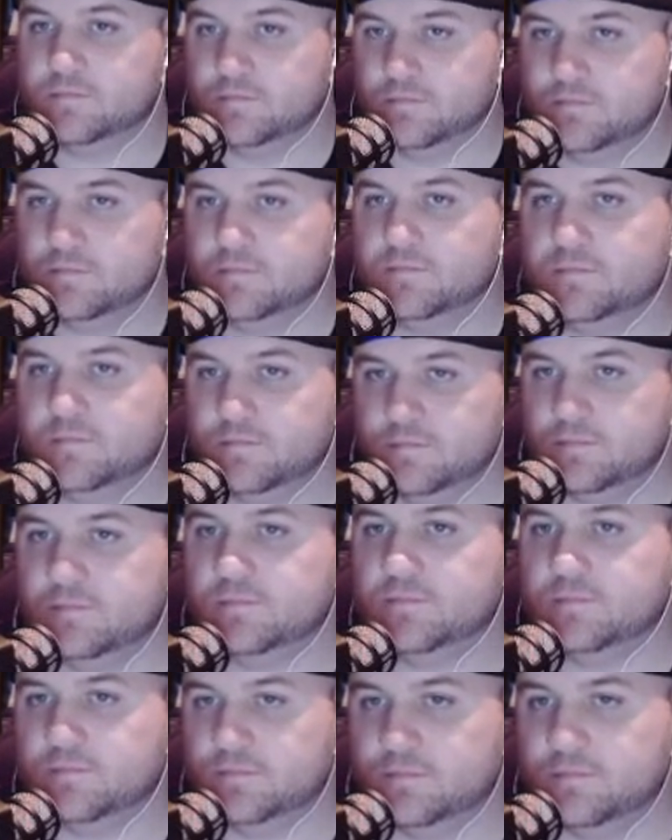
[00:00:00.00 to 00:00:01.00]

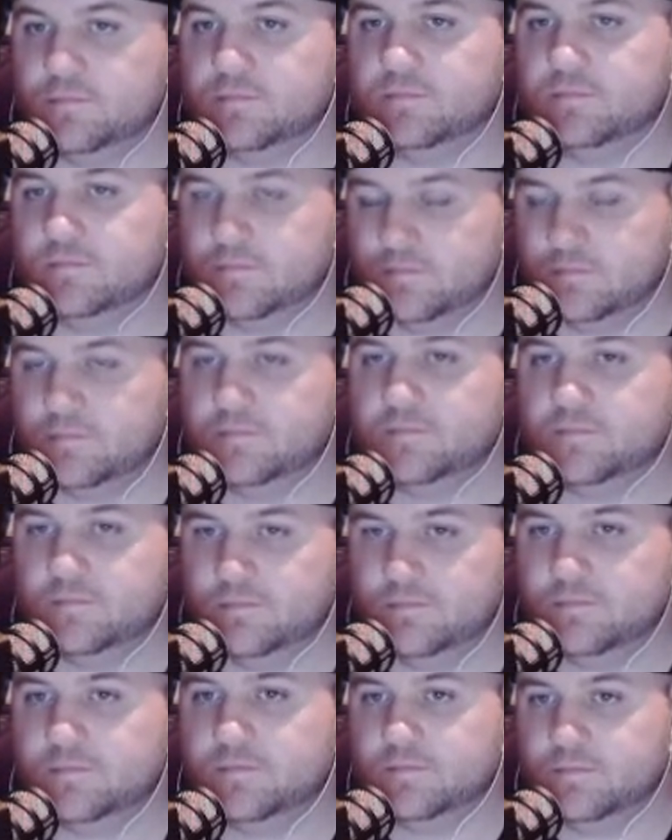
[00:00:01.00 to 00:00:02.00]

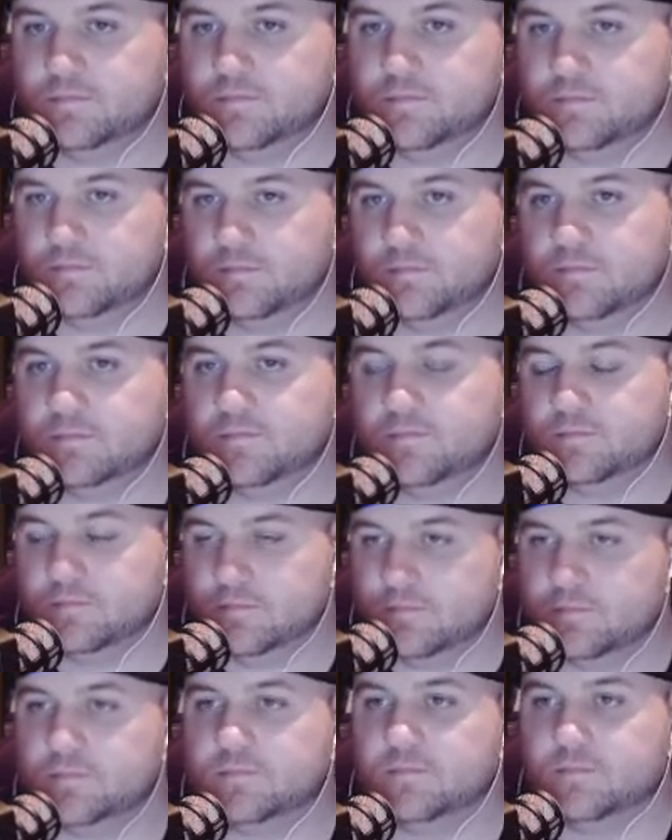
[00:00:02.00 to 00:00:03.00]

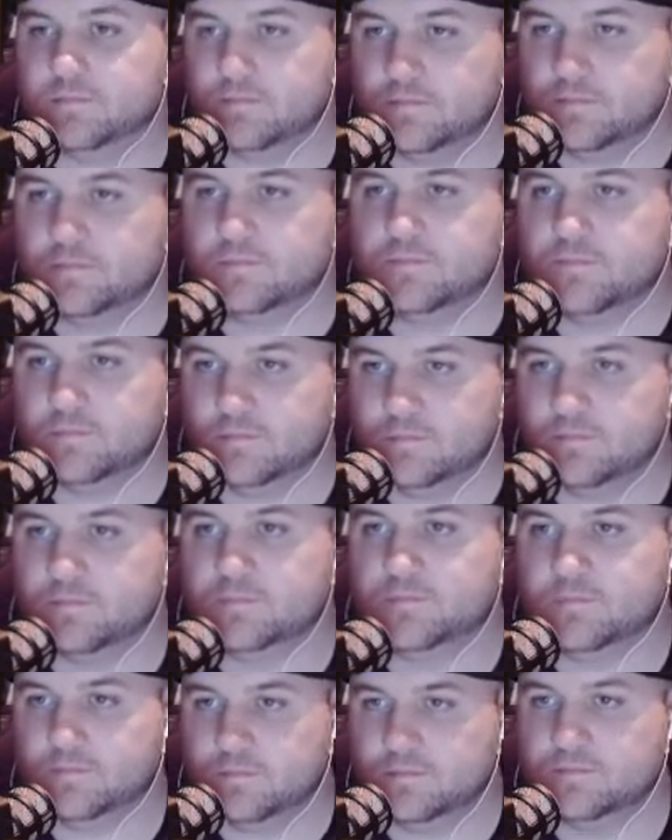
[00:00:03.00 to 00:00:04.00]

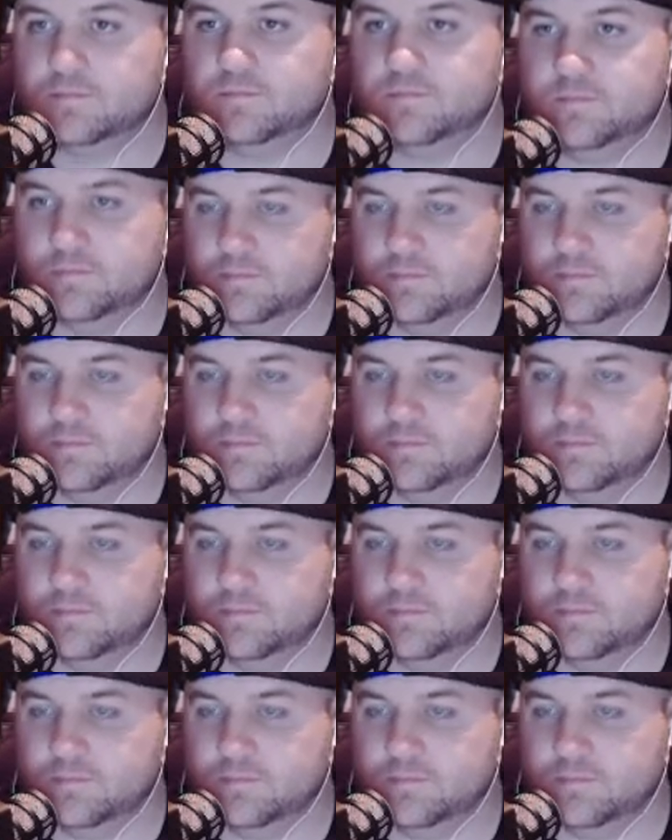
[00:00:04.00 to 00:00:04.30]
(silent)